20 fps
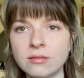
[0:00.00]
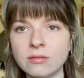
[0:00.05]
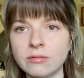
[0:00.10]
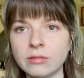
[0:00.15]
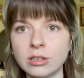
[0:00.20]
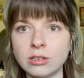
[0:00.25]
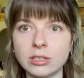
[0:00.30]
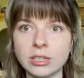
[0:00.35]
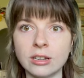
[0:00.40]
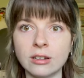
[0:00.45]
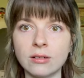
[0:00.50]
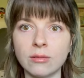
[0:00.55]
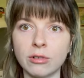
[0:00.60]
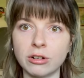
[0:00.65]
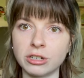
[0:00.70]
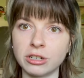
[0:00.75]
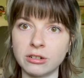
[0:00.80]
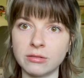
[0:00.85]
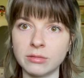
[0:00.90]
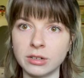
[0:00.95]
reuse it, wash
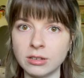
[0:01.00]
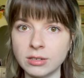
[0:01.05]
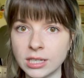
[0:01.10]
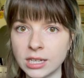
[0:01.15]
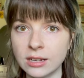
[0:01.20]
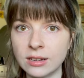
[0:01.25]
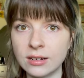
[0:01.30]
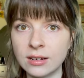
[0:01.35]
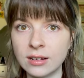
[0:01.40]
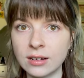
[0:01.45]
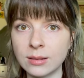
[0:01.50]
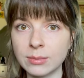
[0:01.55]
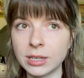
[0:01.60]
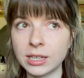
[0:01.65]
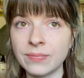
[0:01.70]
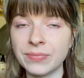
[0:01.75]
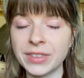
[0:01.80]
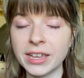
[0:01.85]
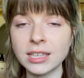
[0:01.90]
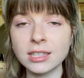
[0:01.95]
it, reuse it. And I'm
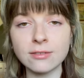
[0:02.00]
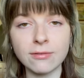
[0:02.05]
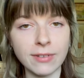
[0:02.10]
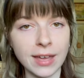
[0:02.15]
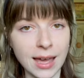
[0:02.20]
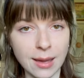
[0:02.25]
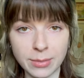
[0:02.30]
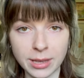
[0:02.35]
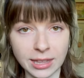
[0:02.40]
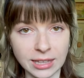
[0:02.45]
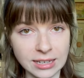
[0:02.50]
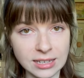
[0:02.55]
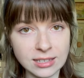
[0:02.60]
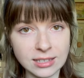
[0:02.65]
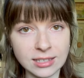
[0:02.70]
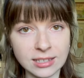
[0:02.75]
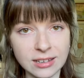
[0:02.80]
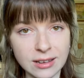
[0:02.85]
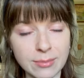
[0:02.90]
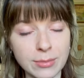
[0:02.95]
like, that's
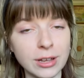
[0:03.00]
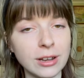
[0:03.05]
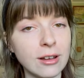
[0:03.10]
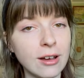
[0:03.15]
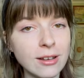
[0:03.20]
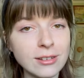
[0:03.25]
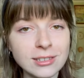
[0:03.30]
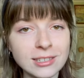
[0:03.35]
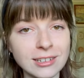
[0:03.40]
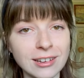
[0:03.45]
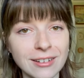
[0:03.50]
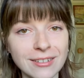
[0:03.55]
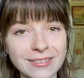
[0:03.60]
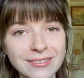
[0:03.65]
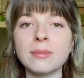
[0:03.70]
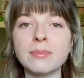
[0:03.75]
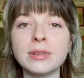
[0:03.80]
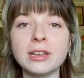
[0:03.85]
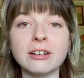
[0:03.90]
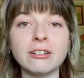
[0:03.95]
fabulous. But also
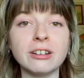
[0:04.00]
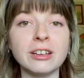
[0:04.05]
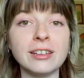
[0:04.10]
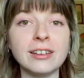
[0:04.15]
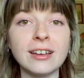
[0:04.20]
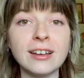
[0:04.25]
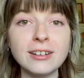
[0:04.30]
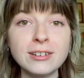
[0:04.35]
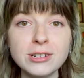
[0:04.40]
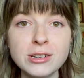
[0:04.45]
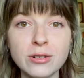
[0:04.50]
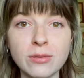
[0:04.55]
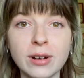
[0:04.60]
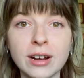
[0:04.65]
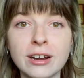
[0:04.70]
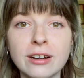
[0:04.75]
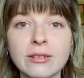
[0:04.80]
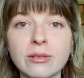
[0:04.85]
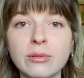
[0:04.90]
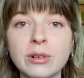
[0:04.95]
period
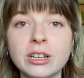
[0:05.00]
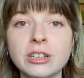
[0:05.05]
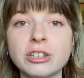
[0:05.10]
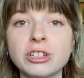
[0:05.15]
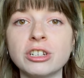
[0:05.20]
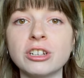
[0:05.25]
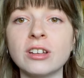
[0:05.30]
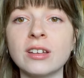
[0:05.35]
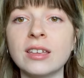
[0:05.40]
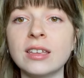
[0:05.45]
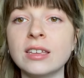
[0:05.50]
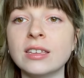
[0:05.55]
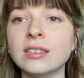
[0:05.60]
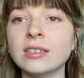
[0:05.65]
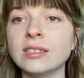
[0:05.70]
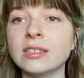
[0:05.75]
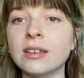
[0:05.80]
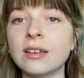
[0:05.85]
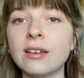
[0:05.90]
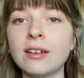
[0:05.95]
underwear, which
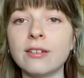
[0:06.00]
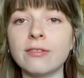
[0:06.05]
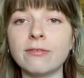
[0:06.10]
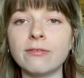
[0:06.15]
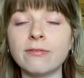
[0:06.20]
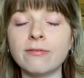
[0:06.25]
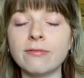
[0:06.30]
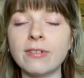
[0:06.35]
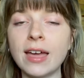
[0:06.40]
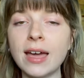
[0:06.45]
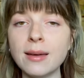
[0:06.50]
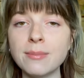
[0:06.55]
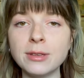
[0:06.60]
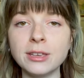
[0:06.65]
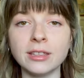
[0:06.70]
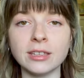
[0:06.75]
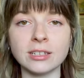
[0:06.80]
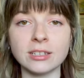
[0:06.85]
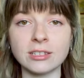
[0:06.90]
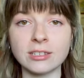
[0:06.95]
is a
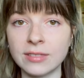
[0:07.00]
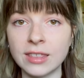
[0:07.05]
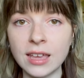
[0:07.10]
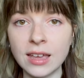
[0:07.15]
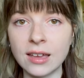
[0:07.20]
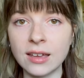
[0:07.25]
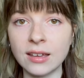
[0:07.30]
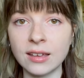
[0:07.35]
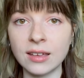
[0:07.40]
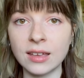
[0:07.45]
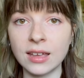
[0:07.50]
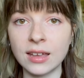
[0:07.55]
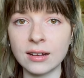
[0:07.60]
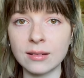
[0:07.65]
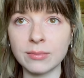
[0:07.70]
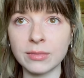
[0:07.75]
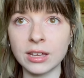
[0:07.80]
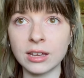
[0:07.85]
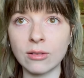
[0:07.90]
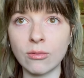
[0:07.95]
fabulous thing. And I'm
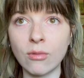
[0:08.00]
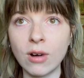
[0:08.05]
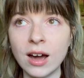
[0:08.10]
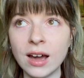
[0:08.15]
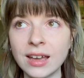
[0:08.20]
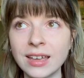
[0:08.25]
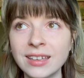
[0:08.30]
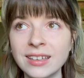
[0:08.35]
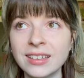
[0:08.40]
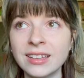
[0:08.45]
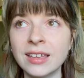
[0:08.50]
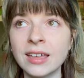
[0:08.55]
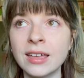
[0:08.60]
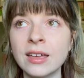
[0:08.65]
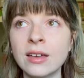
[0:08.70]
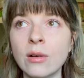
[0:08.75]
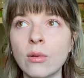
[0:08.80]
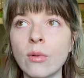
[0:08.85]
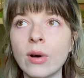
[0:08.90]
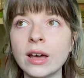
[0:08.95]
like, why
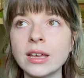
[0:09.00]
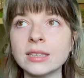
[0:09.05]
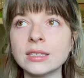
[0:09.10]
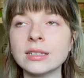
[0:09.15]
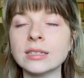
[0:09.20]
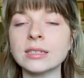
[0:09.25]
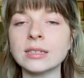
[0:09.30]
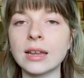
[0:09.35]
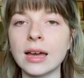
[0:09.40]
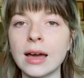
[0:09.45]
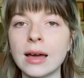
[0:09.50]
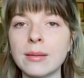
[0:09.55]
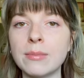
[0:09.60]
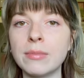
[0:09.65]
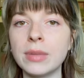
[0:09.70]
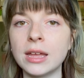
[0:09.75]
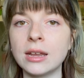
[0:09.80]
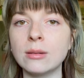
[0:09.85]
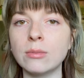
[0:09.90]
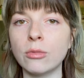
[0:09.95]
has this not
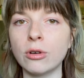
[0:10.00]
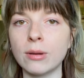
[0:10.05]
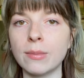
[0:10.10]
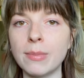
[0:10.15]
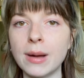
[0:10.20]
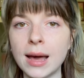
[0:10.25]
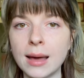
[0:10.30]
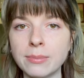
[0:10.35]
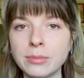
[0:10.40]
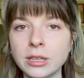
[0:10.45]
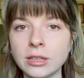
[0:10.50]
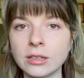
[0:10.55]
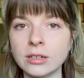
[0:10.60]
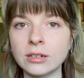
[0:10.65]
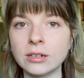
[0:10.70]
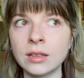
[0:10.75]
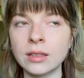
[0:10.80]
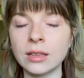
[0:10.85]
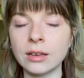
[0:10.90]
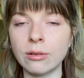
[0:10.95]
been more
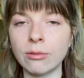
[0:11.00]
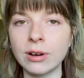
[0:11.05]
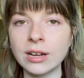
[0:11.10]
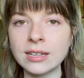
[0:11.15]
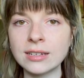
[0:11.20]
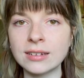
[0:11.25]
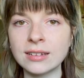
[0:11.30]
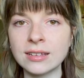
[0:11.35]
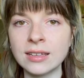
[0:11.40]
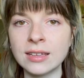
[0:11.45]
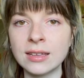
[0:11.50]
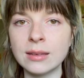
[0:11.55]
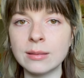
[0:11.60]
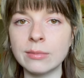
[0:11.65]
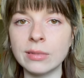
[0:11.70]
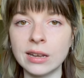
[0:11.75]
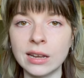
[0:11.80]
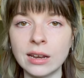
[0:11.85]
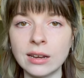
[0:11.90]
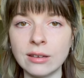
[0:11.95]
popular? Like what?
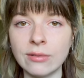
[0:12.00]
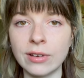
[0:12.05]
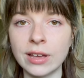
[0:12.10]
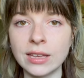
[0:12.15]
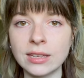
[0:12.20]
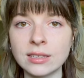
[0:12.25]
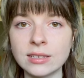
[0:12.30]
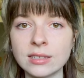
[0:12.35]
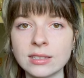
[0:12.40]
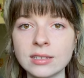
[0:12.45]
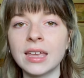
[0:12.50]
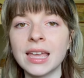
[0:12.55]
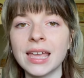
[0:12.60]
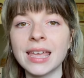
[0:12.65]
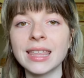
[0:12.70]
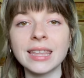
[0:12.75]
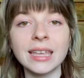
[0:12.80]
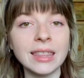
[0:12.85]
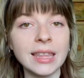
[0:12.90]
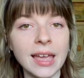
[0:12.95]
But anyways, and
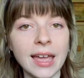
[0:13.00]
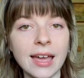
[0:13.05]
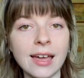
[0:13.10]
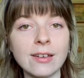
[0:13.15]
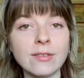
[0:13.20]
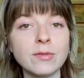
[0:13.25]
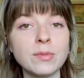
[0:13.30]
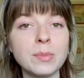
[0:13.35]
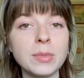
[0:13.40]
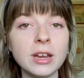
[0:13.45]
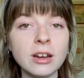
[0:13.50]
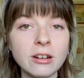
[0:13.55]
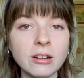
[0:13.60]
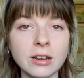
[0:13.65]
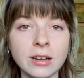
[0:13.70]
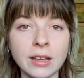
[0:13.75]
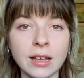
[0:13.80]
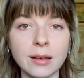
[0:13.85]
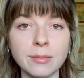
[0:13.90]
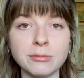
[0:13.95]
then they have period
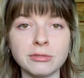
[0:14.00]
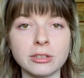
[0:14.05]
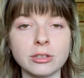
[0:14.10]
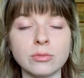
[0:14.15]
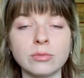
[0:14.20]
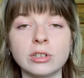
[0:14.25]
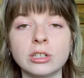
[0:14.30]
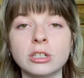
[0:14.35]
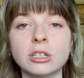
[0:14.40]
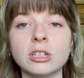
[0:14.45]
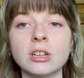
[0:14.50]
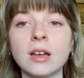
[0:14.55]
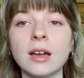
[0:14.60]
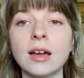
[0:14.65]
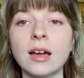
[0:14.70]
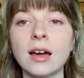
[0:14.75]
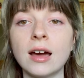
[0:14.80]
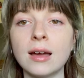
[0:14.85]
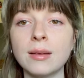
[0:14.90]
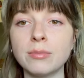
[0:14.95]
cups, which
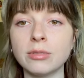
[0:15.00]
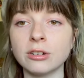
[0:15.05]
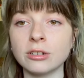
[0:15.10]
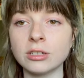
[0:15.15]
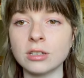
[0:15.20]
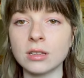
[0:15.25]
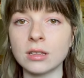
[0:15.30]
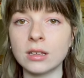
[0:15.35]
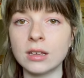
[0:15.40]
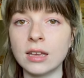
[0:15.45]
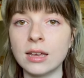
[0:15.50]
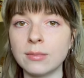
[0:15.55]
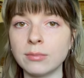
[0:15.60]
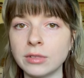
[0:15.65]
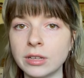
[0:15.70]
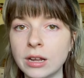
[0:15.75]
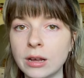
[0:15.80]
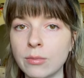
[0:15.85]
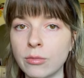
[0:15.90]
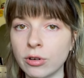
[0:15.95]
I personally am
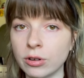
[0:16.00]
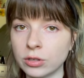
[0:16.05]
leaning more